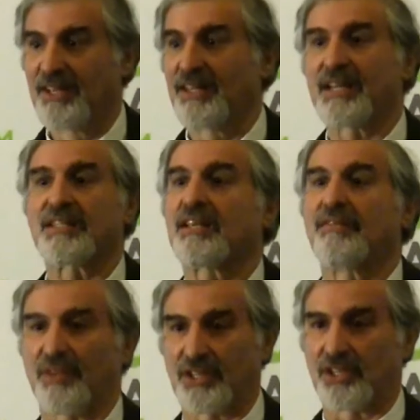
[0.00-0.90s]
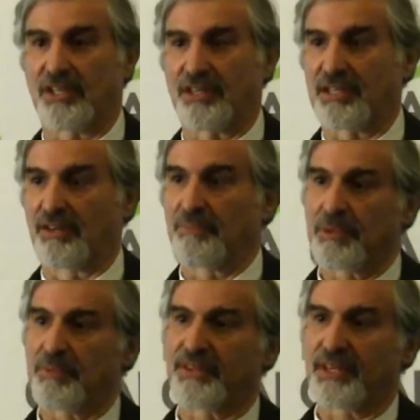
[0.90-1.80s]
That's the conventional theory. And
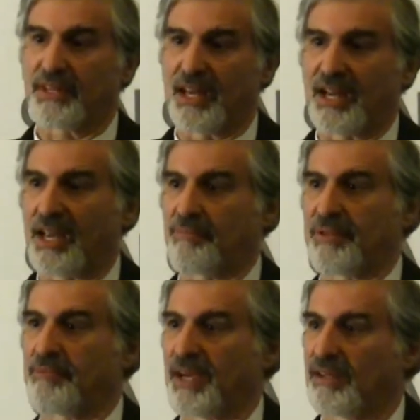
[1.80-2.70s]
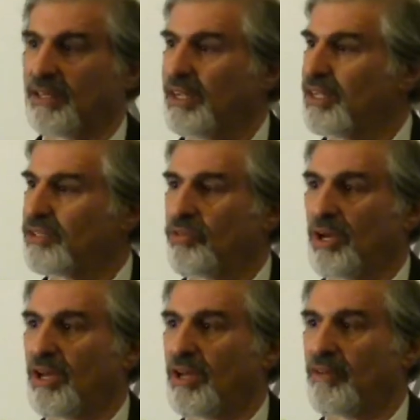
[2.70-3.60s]
people think that happened about
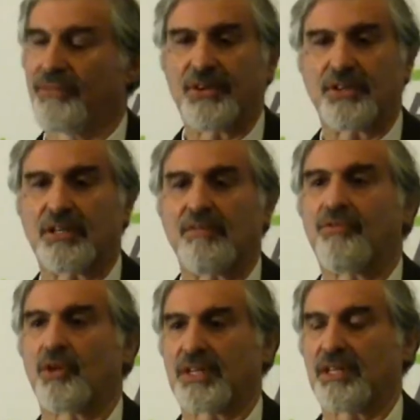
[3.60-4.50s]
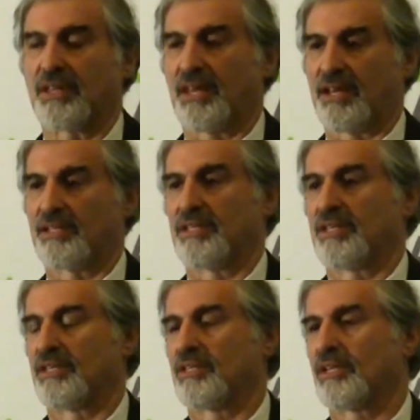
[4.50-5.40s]
12, 13,
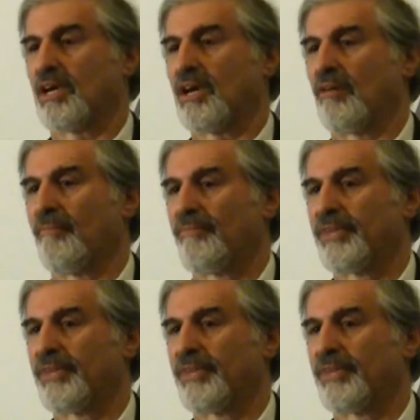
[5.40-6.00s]
14,000 years ago.